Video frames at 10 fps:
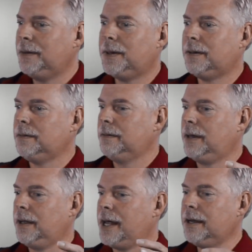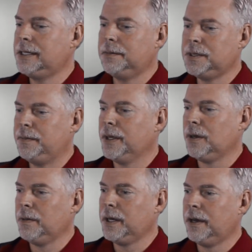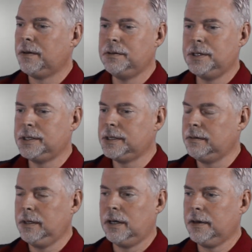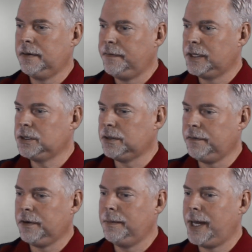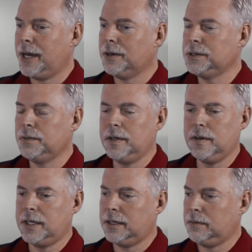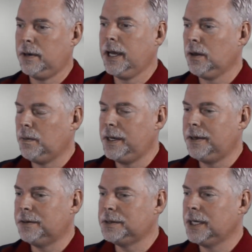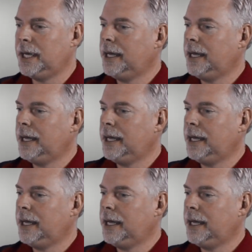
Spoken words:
Well, a lot of times the builder would go to just conventional framed house with regular windows.